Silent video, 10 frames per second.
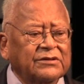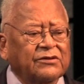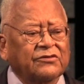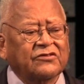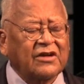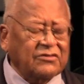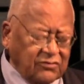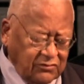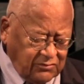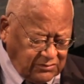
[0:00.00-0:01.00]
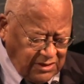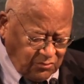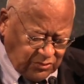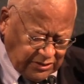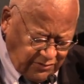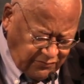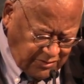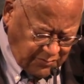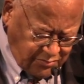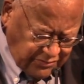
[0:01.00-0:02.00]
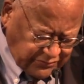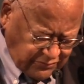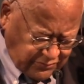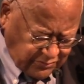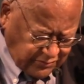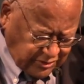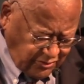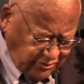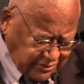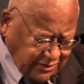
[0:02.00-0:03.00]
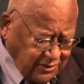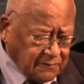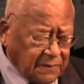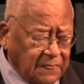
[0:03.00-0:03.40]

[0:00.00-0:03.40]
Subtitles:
to sense that we live in the presence of eternity,